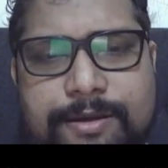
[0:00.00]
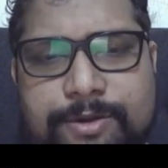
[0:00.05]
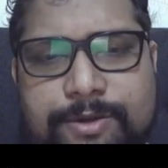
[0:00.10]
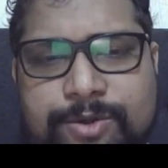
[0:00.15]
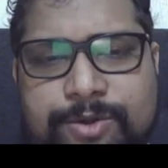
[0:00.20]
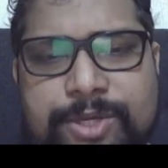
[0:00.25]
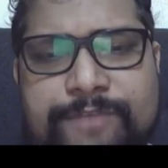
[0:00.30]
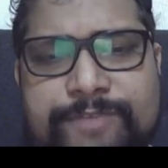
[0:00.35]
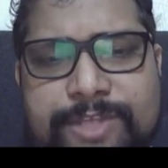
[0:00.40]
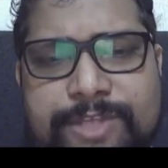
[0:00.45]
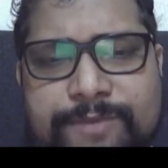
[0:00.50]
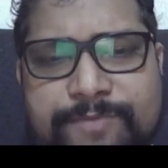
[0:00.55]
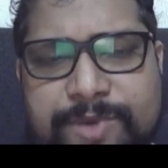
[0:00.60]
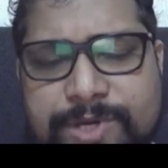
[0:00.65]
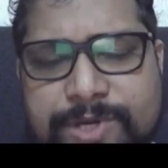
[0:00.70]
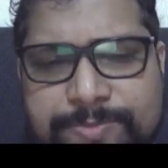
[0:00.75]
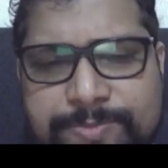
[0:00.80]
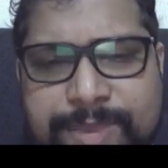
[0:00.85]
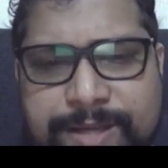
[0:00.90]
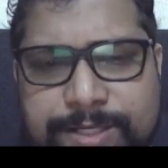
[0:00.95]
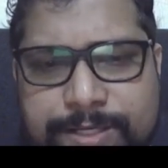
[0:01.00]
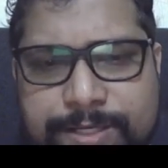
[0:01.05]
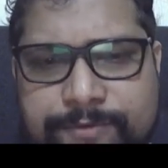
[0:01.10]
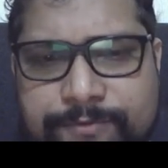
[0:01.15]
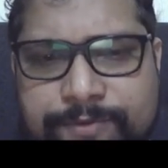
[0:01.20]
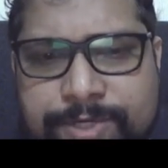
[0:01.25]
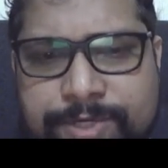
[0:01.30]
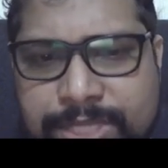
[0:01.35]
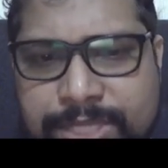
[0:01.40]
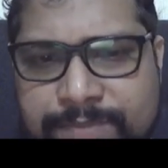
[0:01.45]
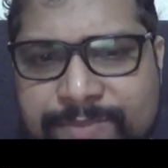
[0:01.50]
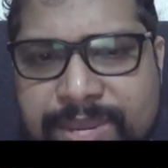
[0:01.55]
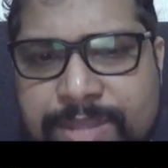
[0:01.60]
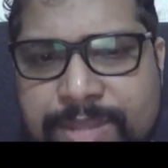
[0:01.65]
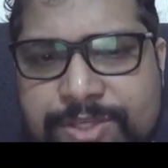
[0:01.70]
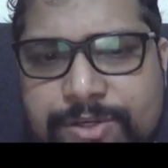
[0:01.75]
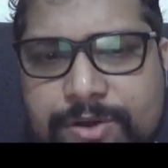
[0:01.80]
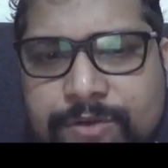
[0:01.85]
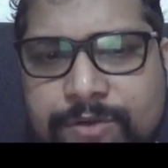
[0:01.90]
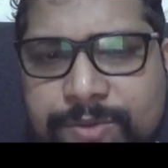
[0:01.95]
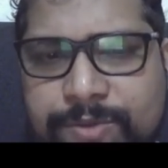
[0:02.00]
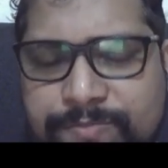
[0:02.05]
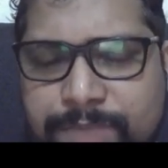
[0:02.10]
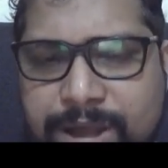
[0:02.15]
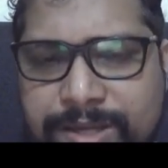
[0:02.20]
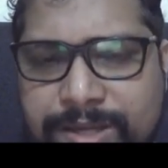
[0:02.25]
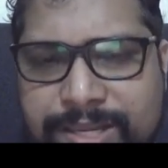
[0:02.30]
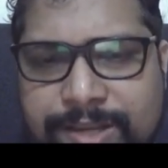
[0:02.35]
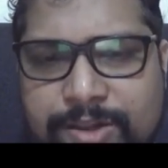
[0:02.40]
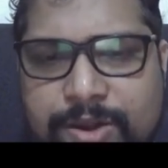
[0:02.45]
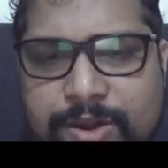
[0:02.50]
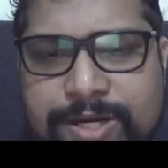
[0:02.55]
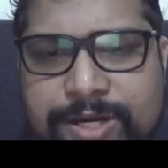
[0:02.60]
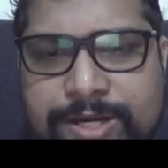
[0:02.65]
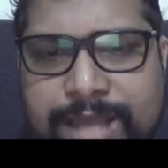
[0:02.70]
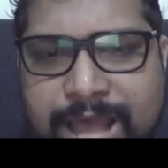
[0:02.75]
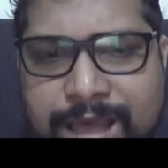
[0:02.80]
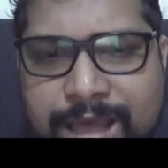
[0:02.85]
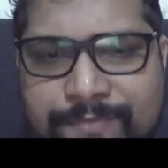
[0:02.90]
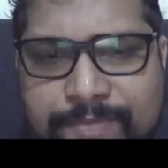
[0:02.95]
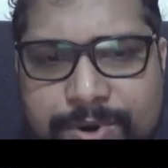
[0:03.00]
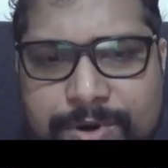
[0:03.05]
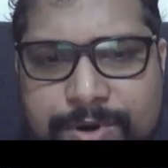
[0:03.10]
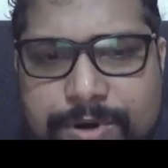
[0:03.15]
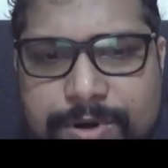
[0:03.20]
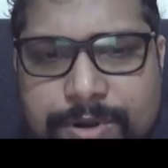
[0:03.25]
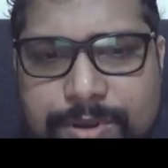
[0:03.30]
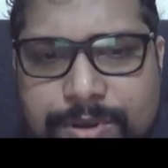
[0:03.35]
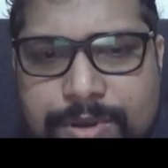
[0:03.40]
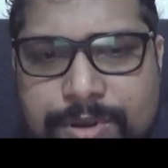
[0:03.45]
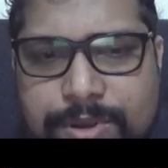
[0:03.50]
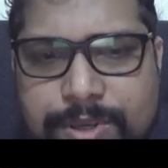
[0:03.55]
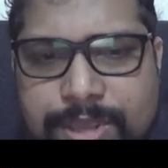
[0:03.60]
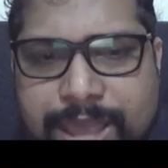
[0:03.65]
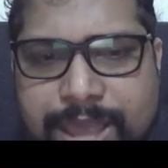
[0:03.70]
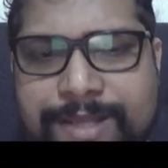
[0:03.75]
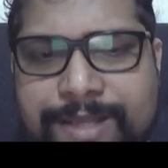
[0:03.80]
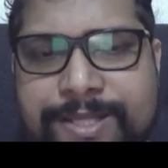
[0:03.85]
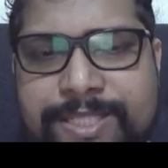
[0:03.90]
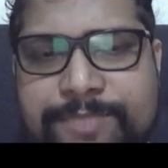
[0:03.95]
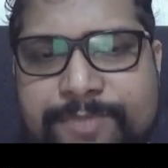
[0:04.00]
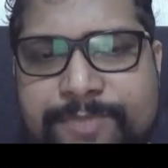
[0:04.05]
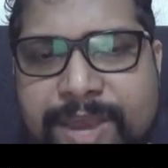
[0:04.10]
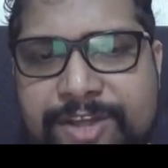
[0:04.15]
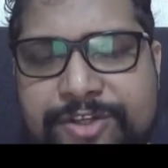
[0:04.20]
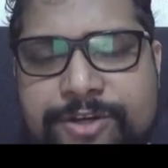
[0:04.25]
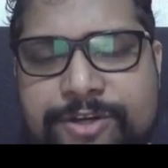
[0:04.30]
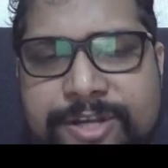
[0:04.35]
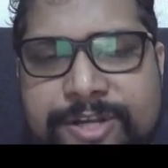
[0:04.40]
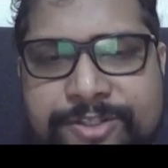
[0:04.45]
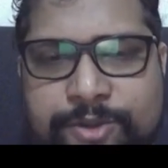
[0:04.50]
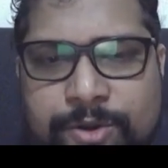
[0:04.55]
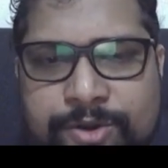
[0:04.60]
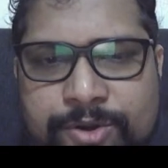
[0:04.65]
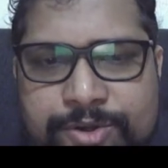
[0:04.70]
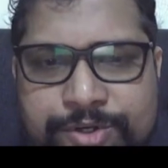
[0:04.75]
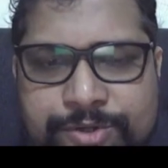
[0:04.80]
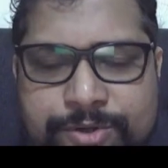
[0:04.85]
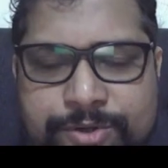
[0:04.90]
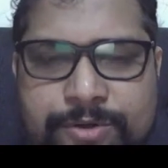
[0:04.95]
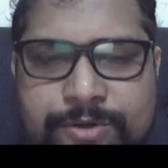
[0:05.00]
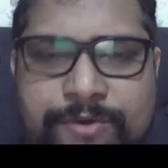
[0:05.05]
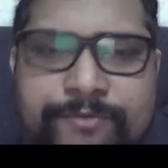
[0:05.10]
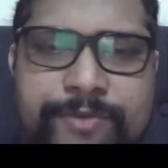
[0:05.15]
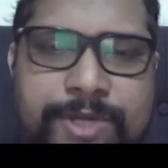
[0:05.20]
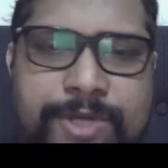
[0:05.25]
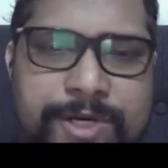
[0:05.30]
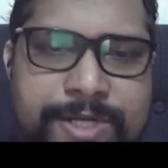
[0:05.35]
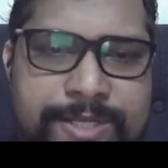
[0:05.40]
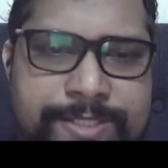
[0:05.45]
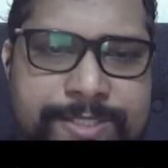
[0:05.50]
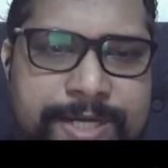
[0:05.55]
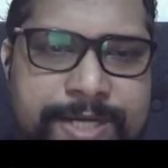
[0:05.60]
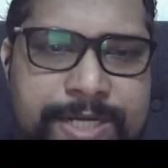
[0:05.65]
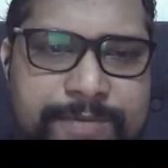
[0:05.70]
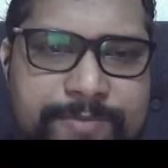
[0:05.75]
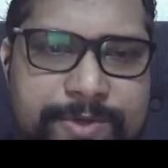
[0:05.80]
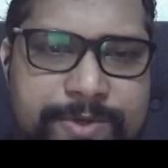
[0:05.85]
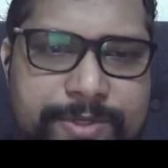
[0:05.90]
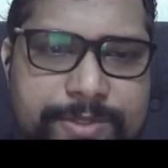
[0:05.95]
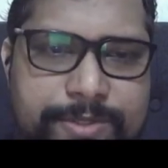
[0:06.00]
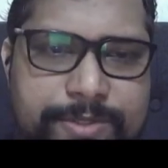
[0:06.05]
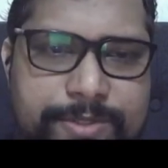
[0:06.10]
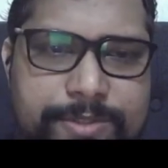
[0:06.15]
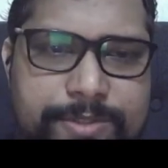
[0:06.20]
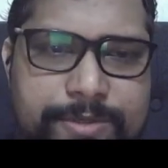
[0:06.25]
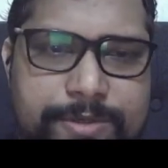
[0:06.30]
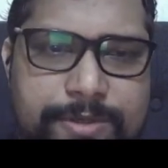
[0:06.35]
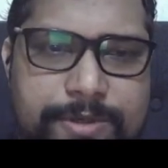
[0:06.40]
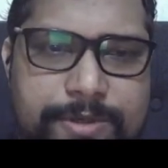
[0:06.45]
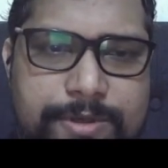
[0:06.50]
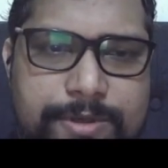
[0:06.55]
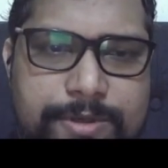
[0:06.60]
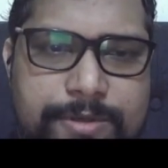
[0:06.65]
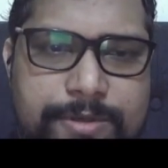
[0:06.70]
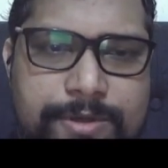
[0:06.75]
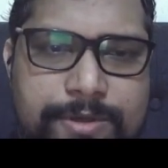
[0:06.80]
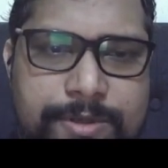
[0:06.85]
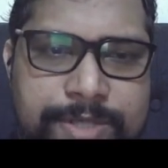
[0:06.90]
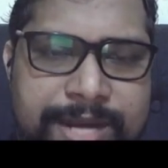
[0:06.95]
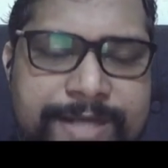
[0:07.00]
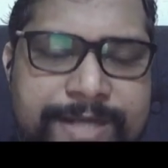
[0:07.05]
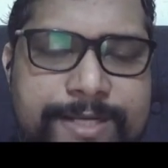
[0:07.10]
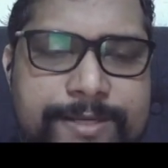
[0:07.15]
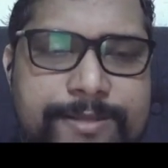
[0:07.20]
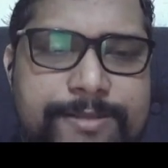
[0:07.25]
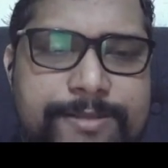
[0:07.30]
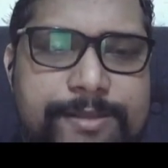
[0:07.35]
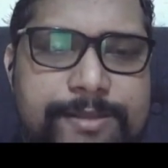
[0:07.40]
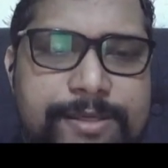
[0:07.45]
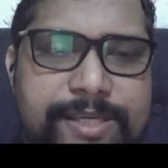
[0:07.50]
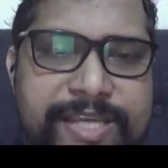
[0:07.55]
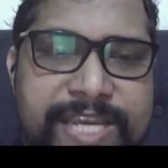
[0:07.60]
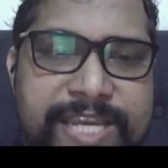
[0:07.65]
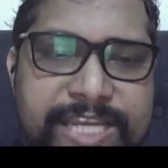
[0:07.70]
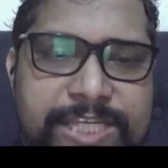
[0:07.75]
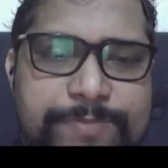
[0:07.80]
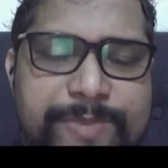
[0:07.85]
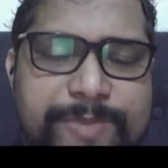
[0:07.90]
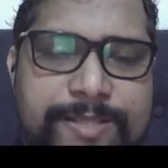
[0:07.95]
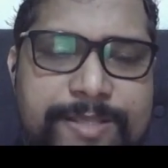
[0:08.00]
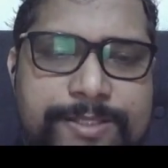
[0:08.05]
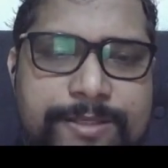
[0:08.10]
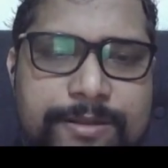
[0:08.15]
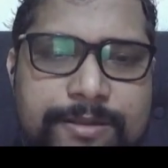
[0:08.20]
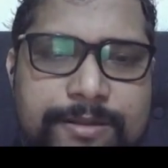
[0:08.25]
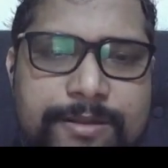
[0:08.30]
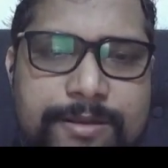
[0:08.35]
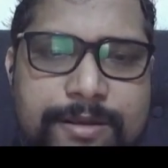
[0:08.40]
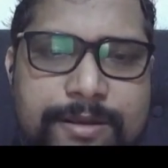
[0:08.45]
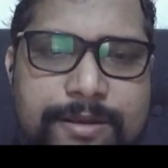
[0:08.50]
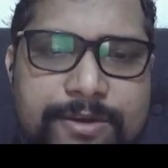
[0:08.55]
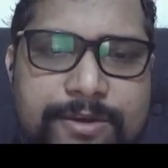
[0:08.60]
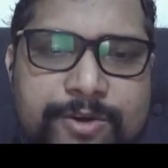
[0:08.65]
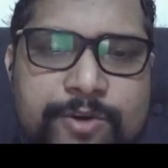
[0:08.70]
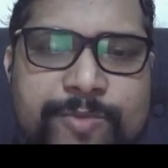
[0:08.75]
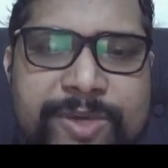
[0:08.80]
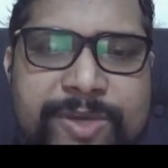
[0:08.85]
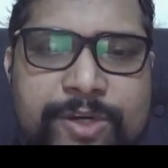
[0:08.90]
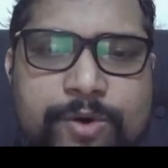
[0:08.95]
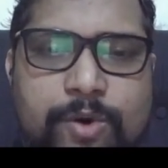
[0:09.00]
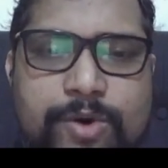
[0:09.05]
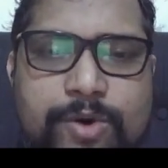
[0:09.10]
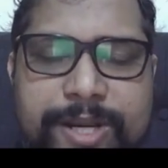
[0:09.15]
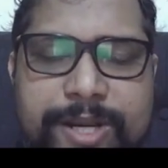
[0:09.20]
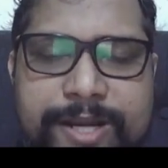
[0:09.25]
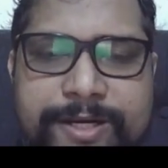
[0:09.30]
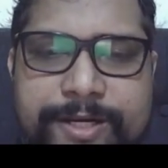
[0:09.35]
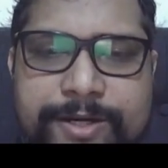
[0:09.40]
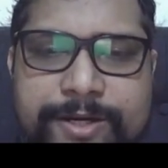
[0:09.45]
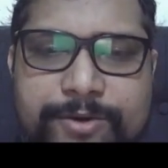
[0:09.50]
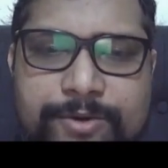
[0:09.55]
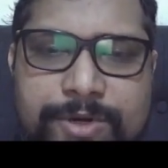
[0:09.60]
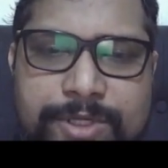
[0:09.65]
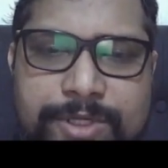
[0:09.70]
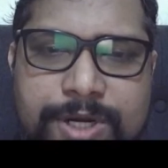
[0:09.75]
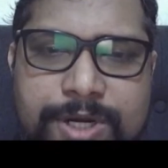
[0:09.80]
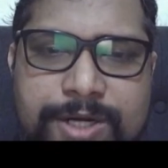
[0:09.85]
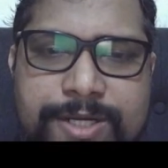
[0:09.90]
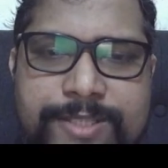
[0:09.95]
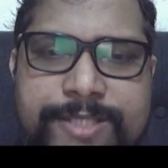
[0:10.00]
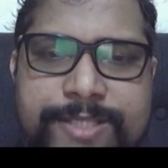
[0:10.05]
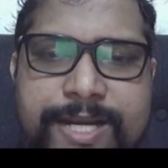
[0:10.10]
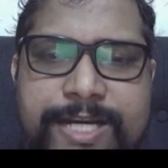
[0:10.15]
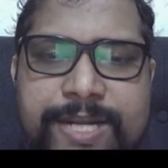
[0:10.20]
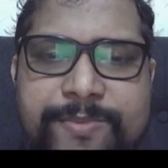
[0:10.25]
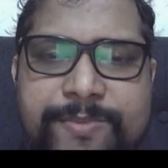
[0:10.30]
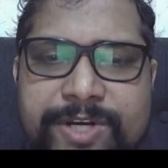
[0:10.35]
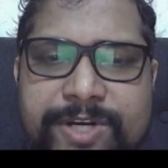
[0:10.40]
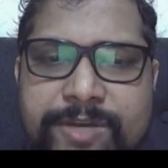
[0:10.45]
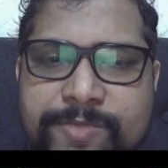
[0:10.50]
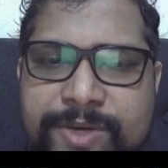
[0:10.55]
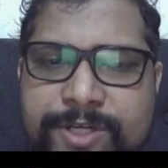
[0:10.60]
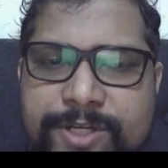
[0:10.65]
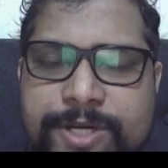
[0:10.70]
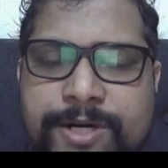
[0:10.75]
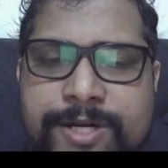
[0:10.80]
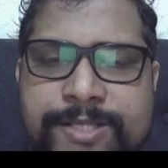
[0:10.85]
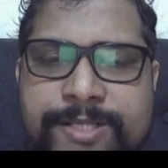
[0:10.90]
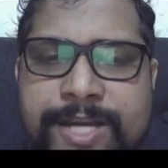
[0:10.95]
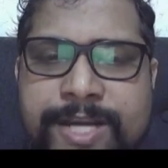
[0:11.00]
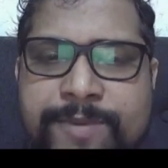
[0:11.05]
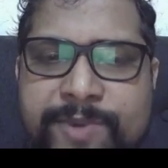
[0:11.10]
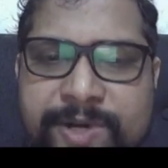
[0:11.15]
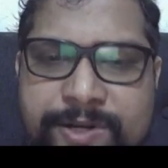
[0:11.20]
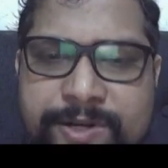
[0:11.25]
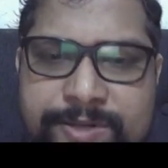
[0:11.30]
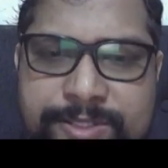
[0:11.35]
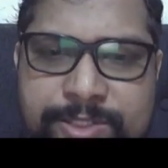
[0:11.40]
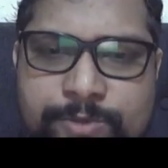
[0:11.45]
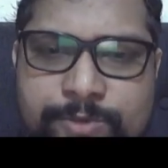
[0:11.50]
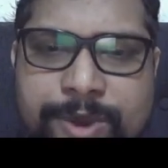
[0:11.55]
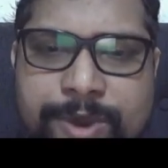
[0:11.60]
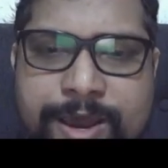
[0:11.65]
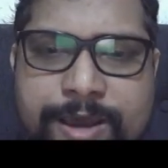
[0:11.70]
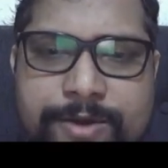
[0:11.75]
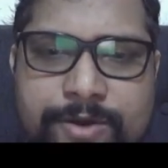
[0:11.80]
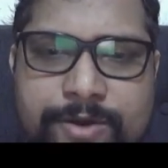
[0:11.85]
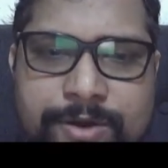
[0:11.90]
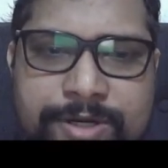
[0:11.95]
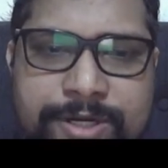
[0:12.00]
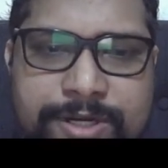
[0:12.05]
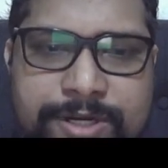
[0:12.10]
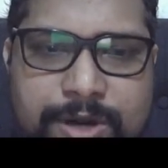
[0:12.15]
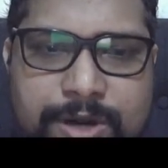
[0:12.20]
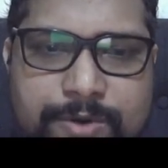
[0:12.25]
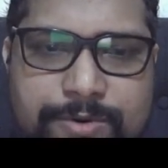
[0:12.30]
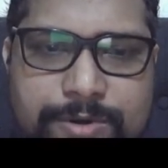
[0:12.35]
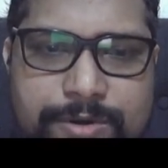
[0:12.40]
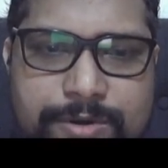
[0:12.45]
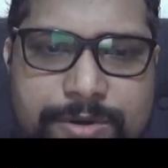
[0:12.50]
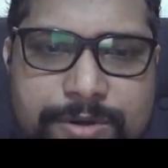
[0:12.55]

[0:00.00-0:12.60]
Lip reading: To give some perspective, the image of the parking lot in Hamburg had a spatial resolution of 30 centimeters. That is, each pixel could be correlated to a 30 centimeter by 30 centimeter square on the ground.